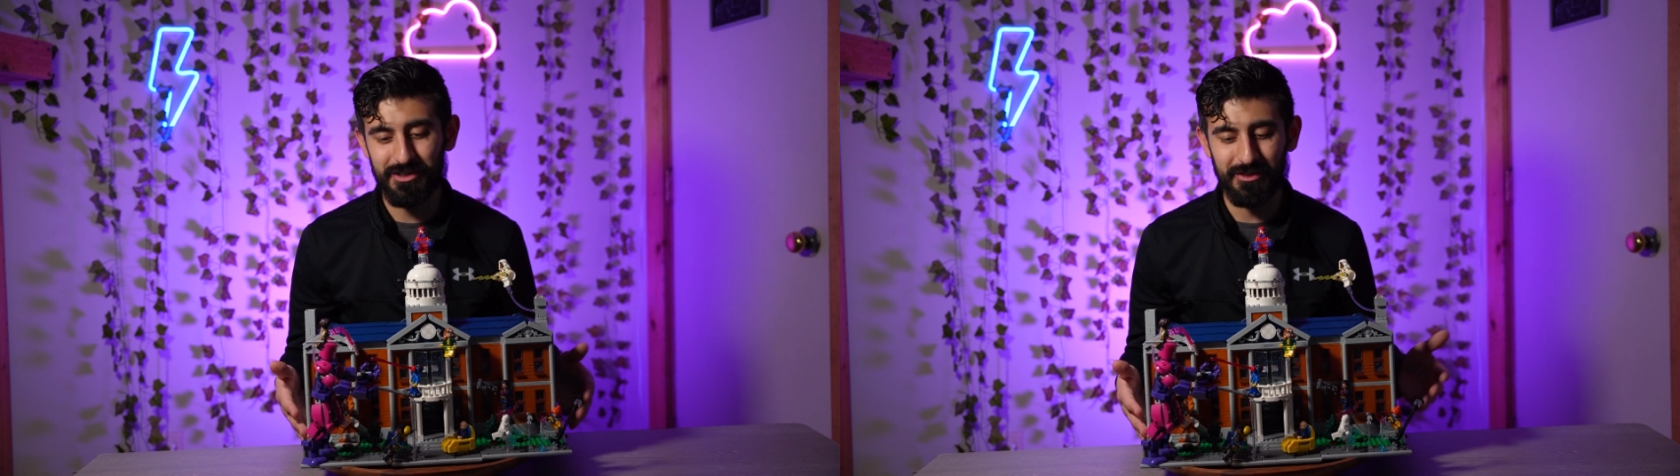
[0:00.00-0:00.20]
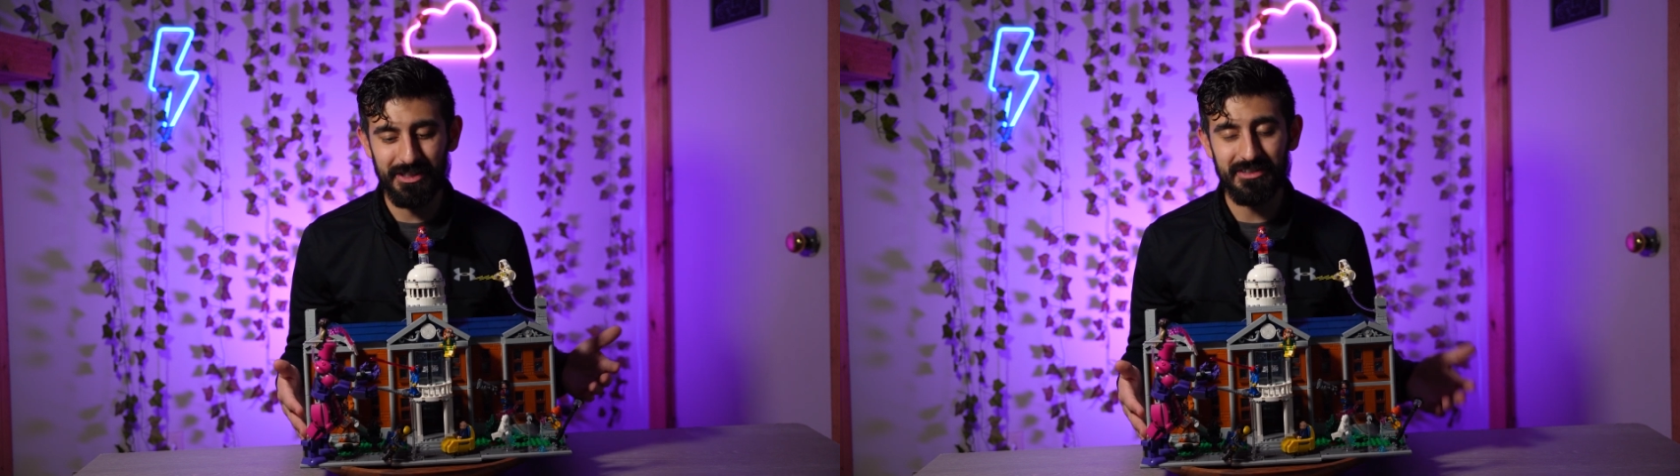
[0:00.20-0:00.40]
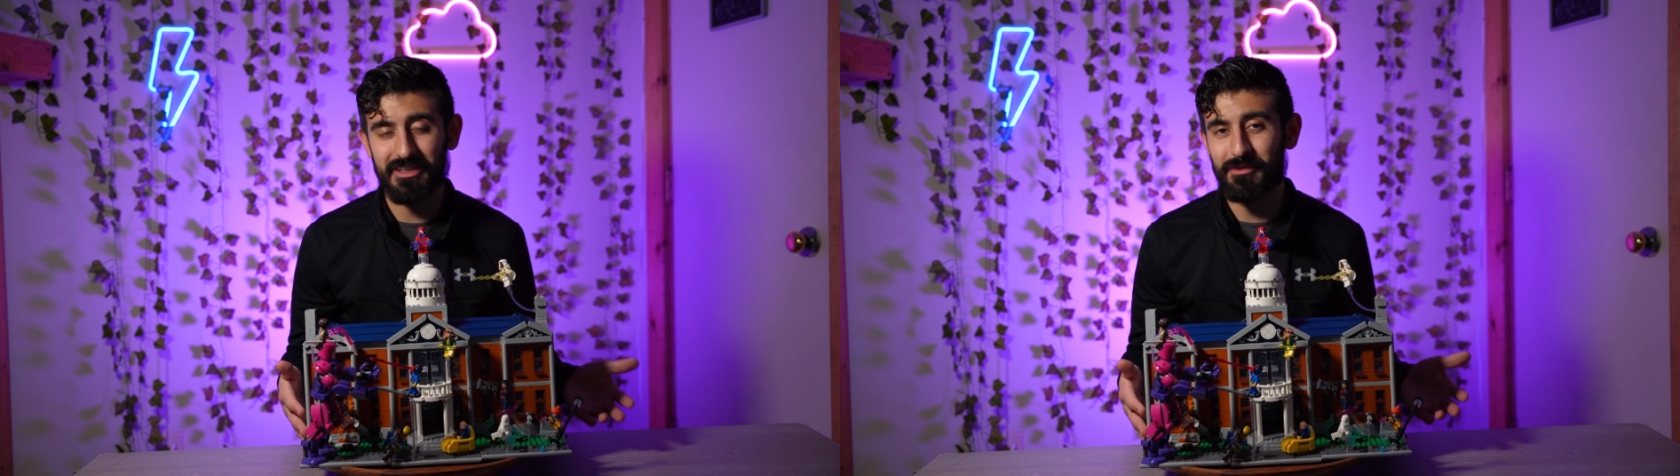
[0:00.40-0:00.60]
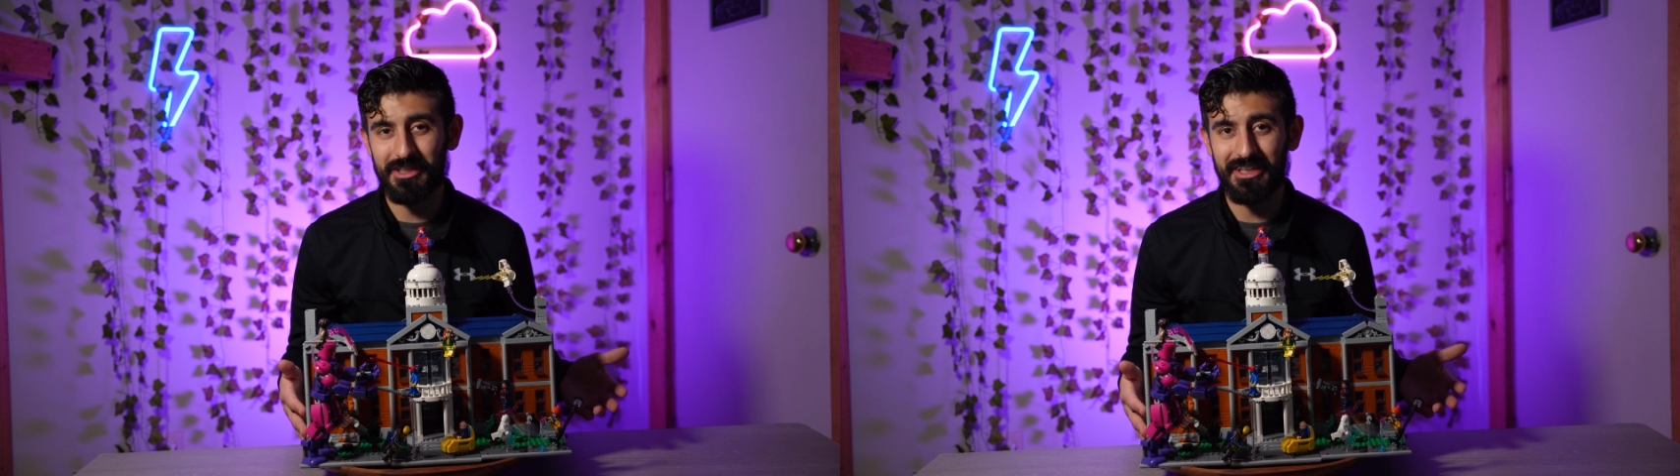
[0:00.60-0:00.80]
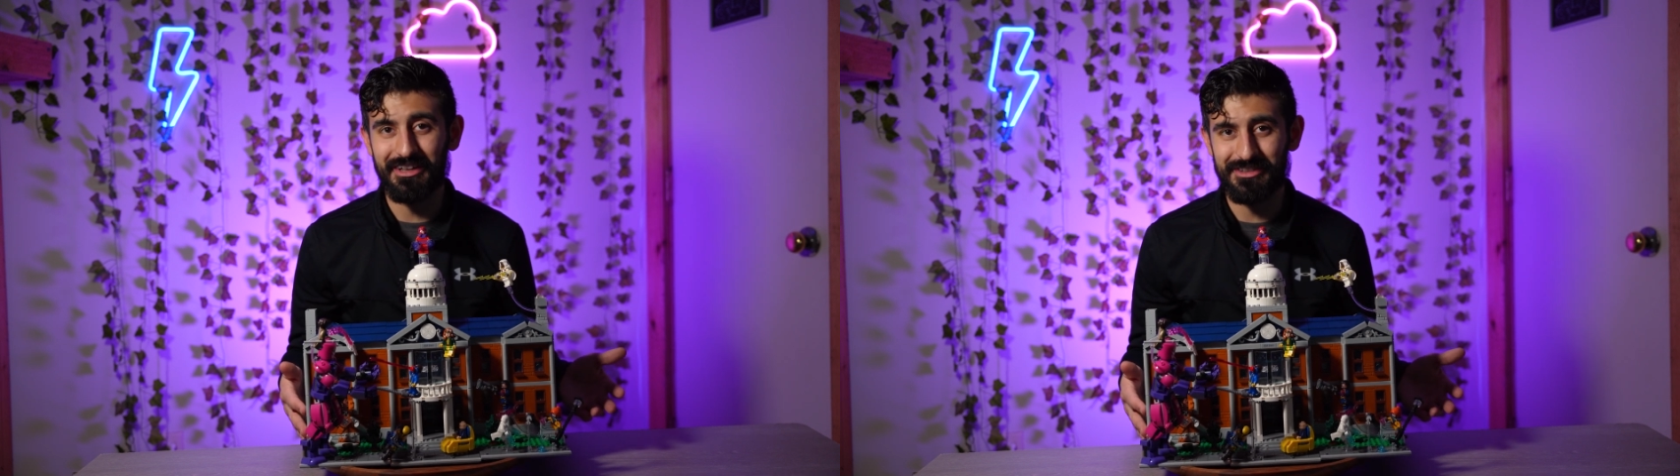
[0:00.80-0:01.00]
so it is able to
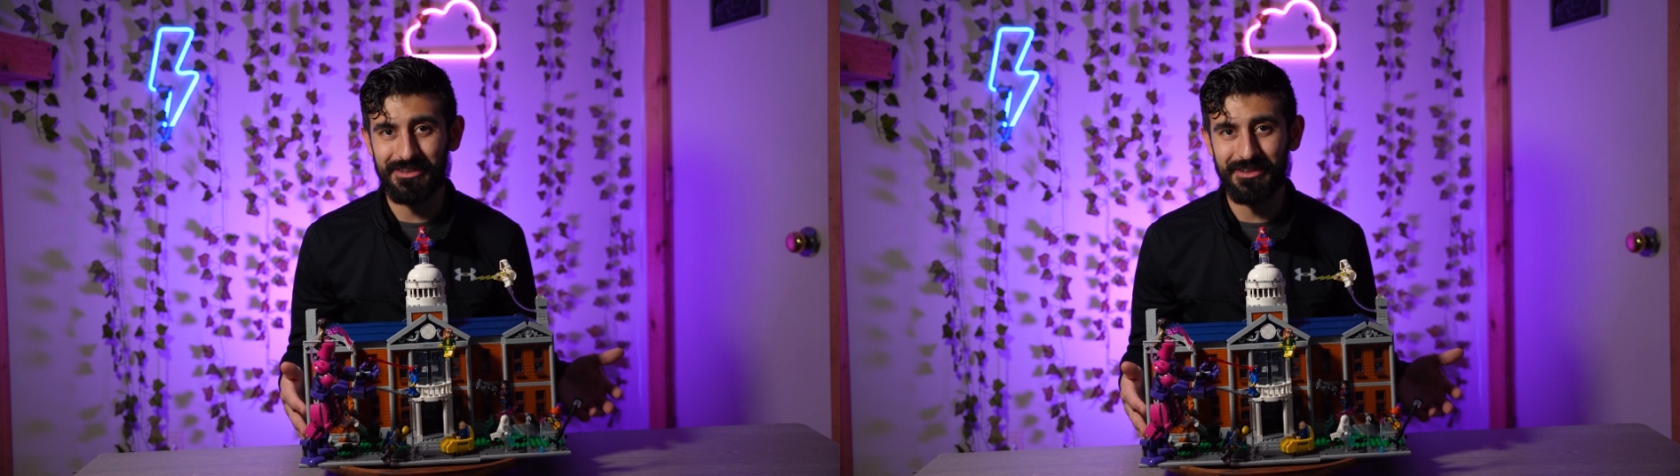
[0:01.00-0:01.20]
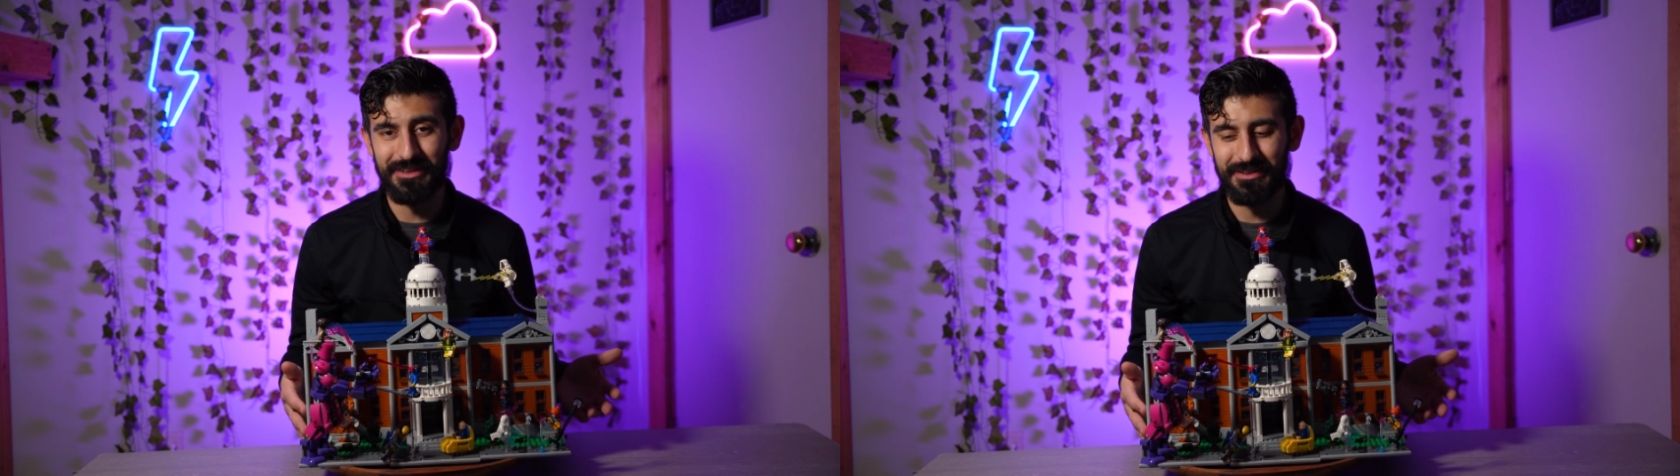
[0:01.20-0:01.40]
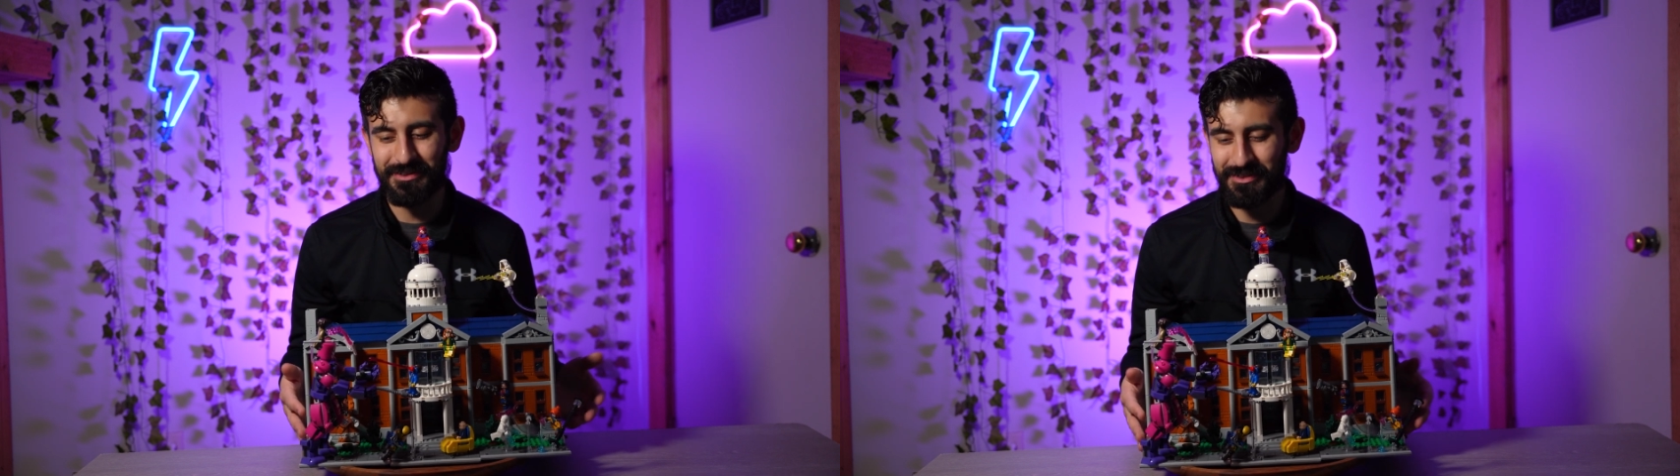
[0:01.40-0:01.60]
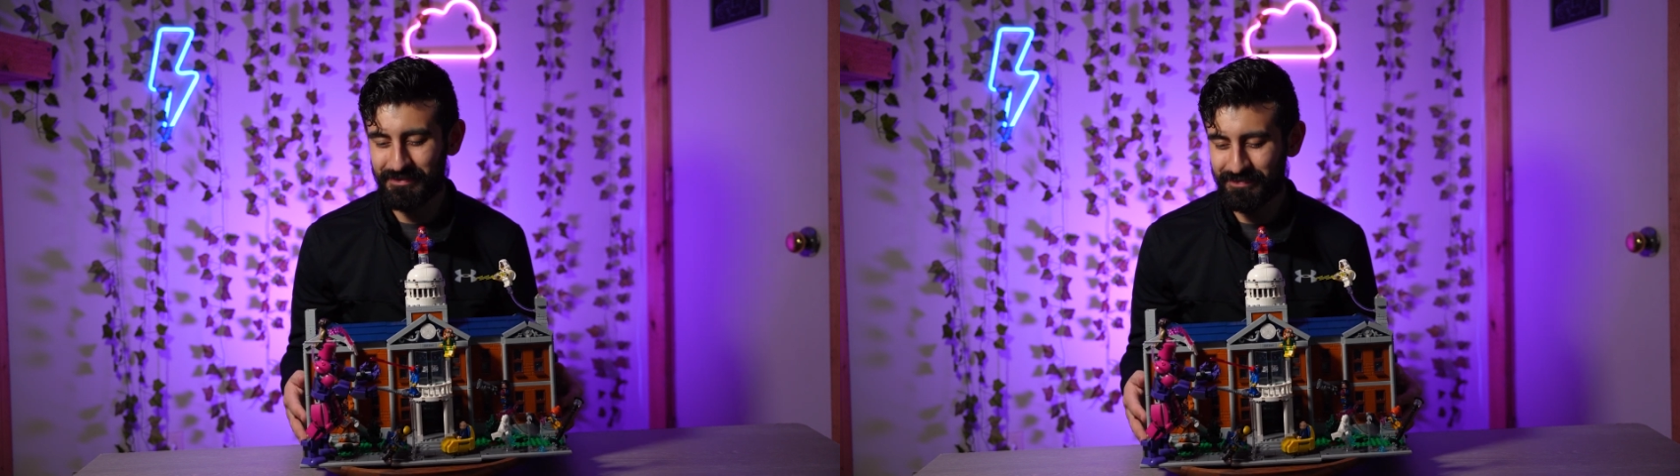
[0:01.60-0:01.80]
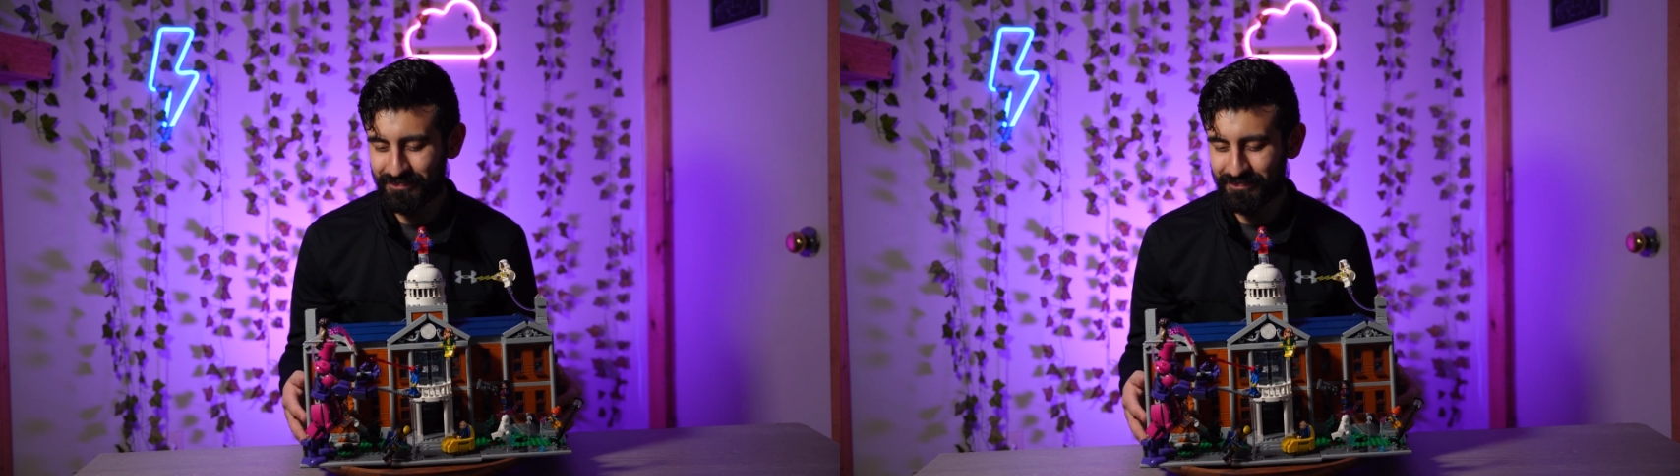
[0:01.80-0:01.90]
connect all those.